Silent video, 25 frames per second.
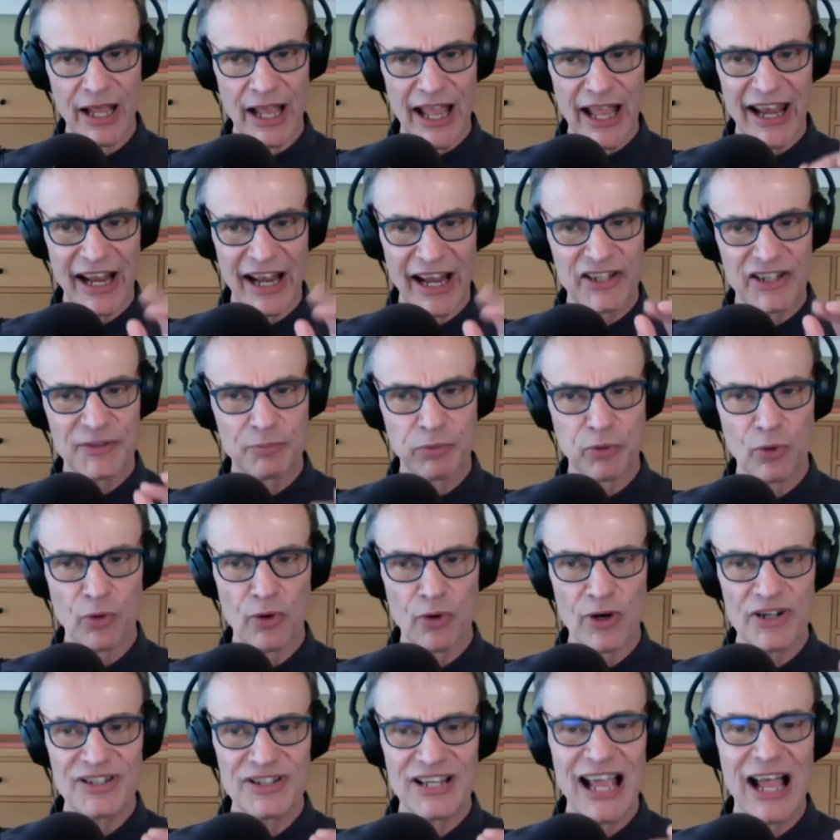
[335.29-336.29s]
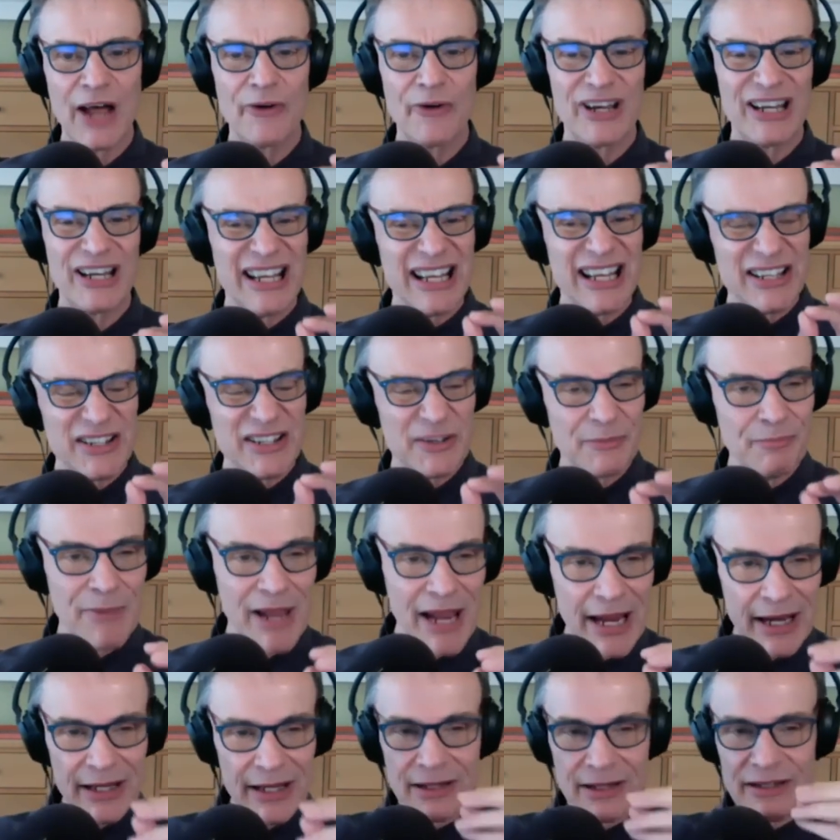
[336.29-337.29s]
and explores how it is
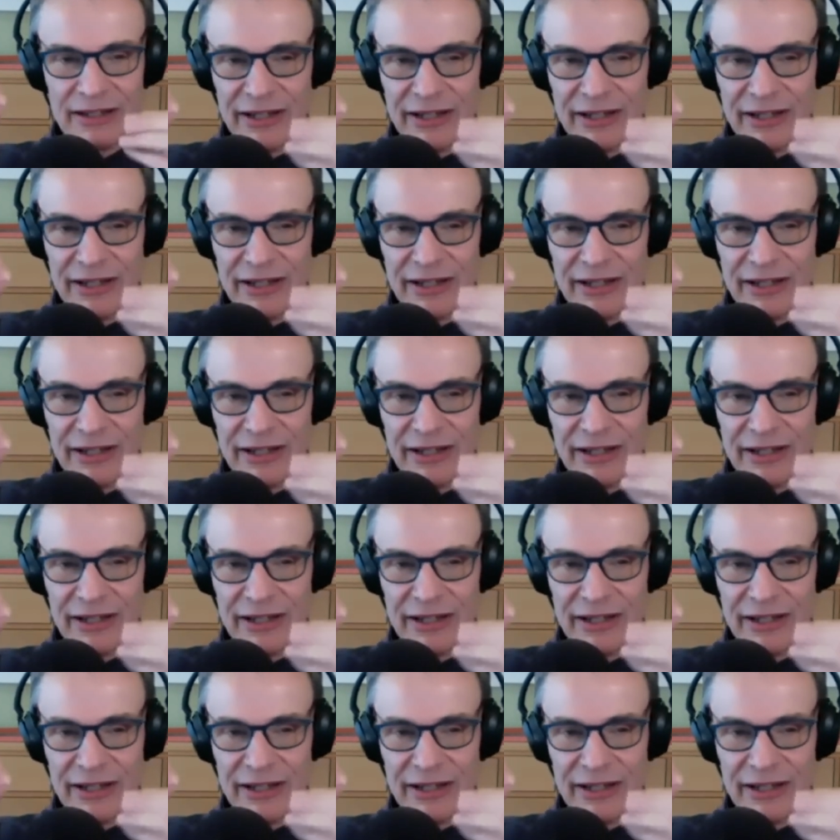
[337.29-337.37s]
made in